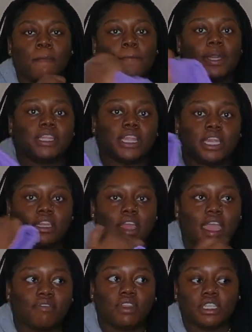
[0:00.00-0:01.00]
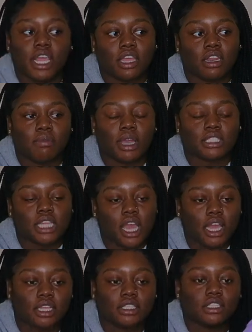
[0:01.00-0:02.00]
But they didn't have the jacket in my
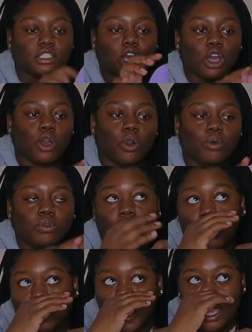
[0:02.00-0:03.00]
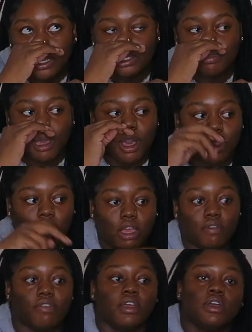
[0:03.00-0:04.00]
size, so they only had a small
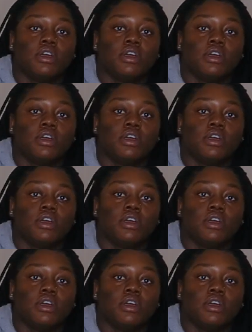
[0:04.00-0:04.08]
left.